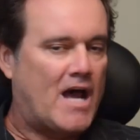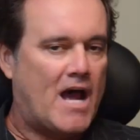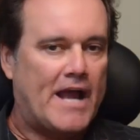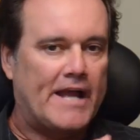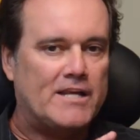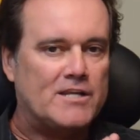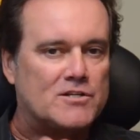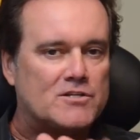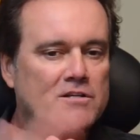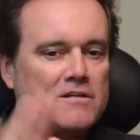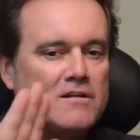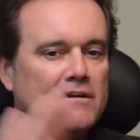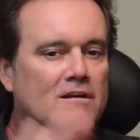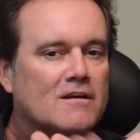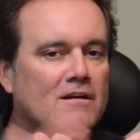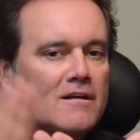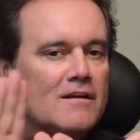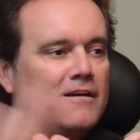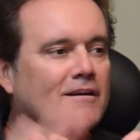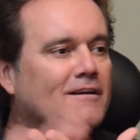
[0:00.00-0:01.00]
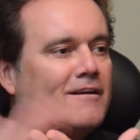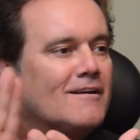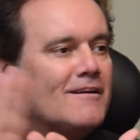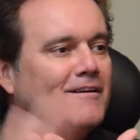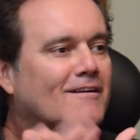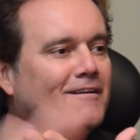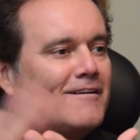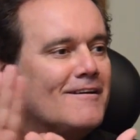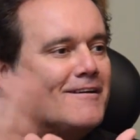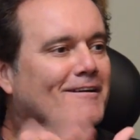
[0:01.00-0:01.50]
I just
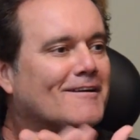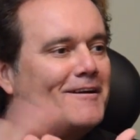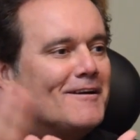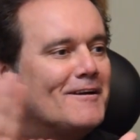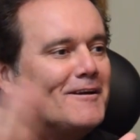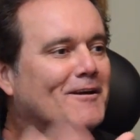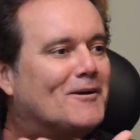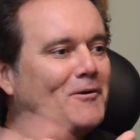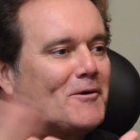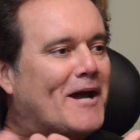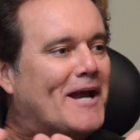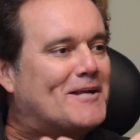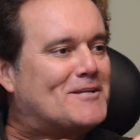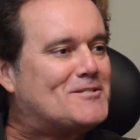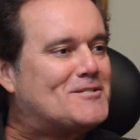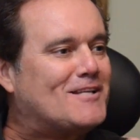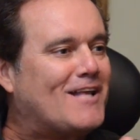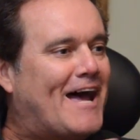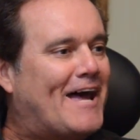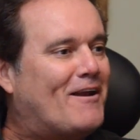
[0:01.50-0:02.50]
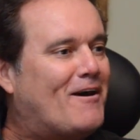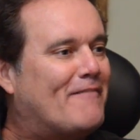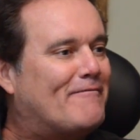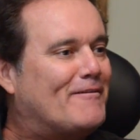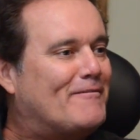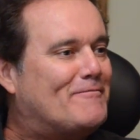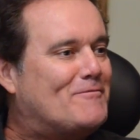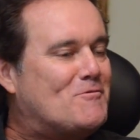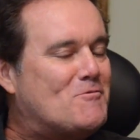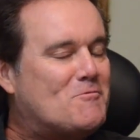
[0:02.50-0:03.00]
you know, kind of slide
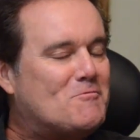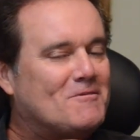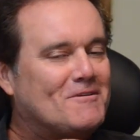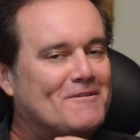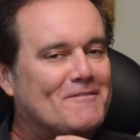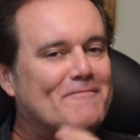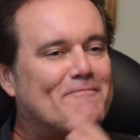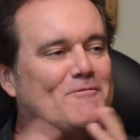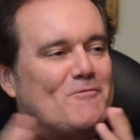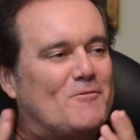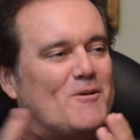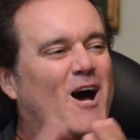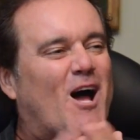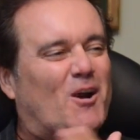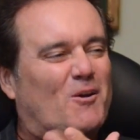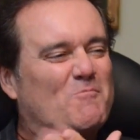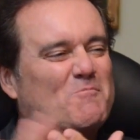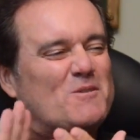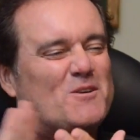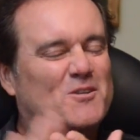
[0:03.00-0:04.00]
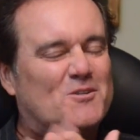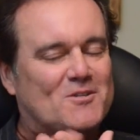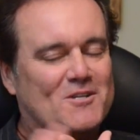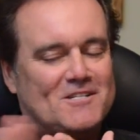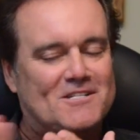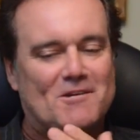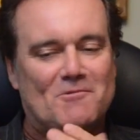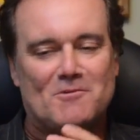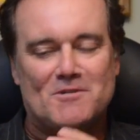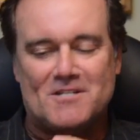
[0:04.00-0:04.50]
off a few few dollar bills,
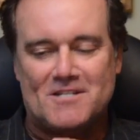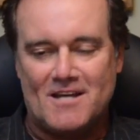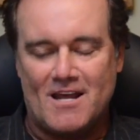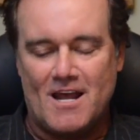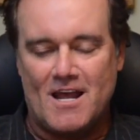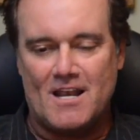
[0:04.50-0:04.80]
as he would say